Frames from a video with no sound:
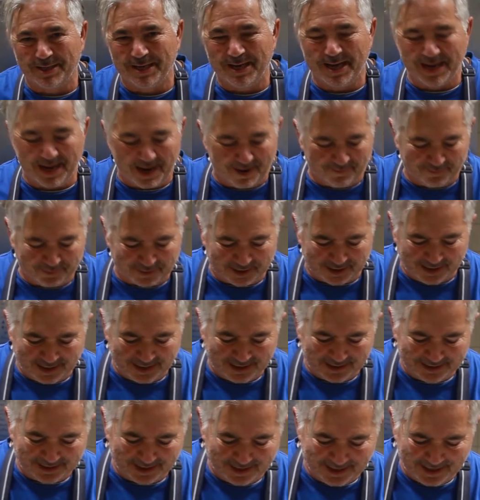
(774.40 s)
enough
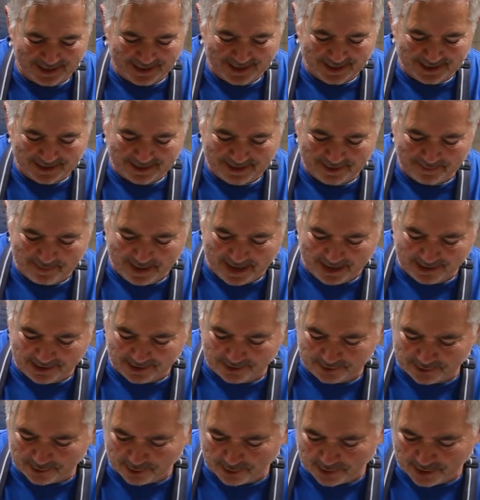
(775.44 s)
cheese, the
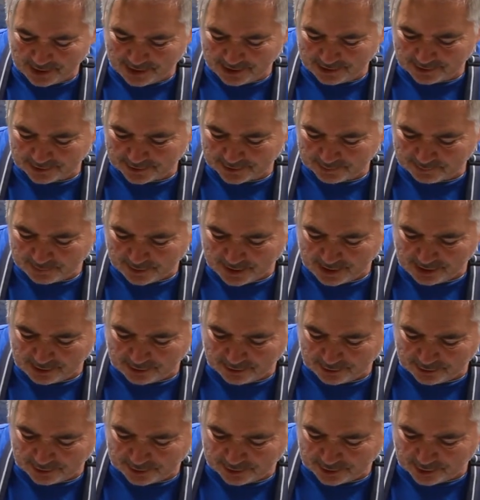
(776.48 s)
mandatory little
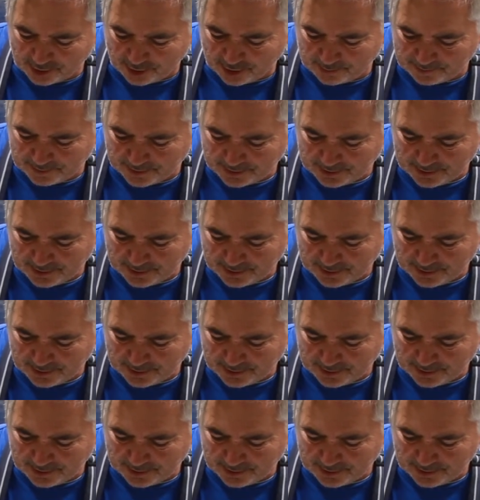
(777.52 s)
sprinkle on top.